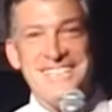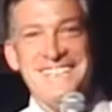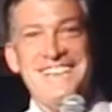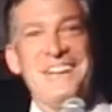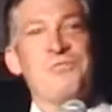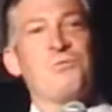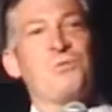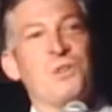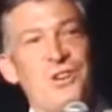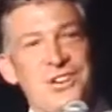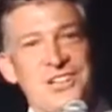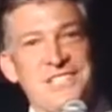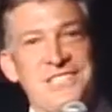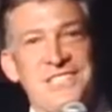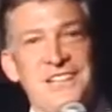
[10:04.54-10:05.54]
It
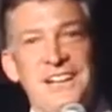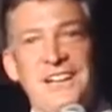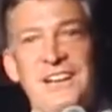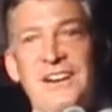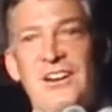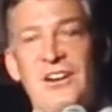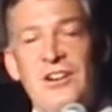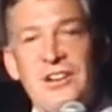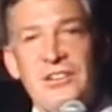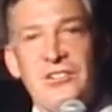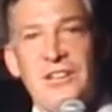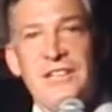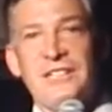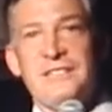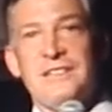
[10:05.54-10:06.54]
worked.
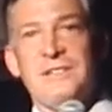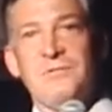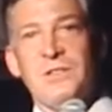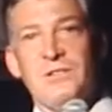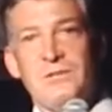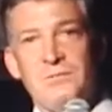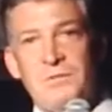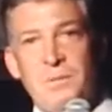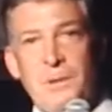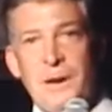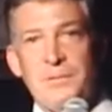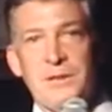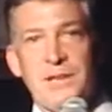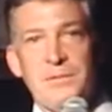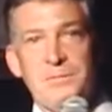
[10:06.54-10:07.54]
Congress, with a
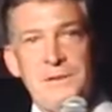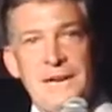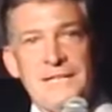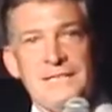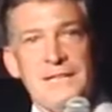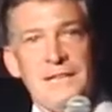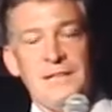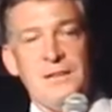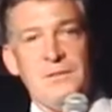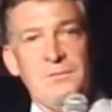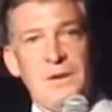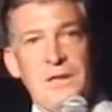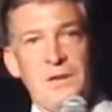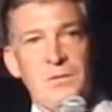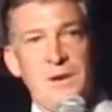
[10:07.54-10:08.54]
Republican
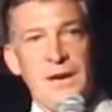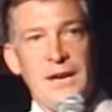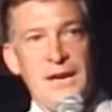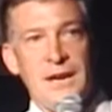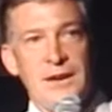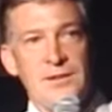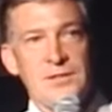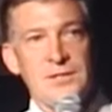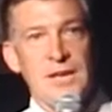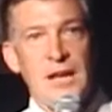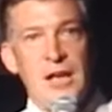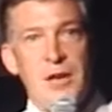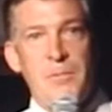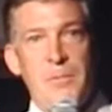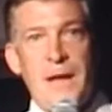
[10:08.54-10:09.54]
president in the White House,
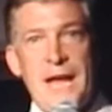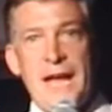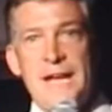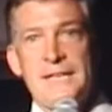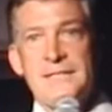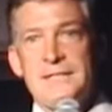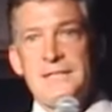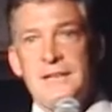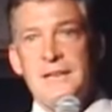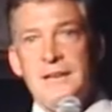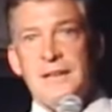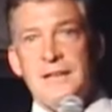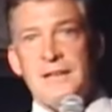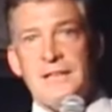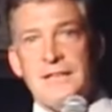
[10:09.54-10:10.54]
passed
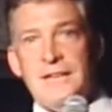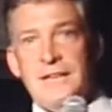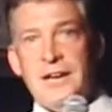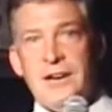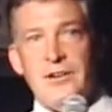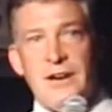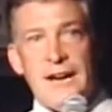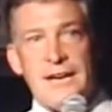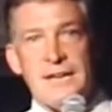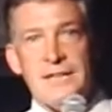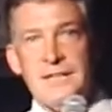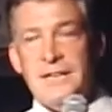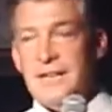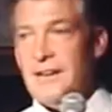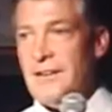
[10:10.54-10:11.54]
Clean Air Act,
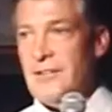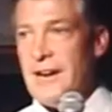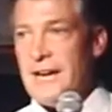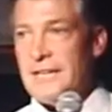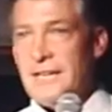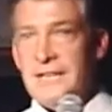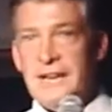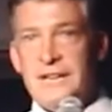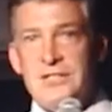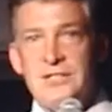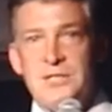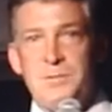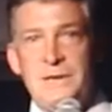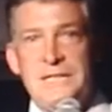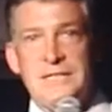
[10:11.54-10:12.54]
Endangered
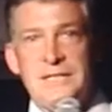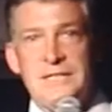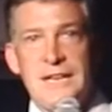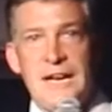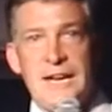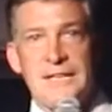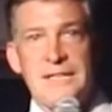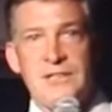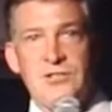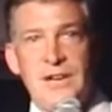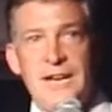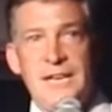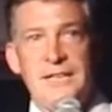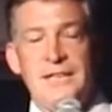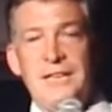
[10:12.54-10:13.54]
Species Act,
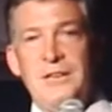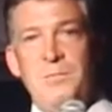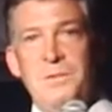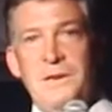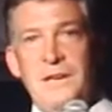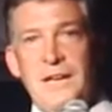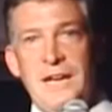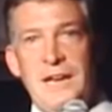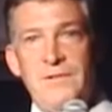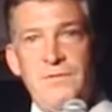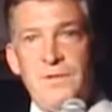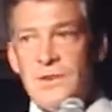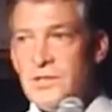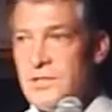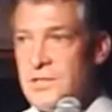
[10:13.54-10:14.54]
created the EPA,
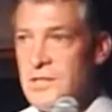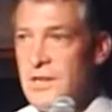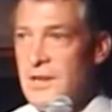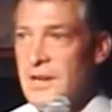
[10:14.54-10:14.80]
first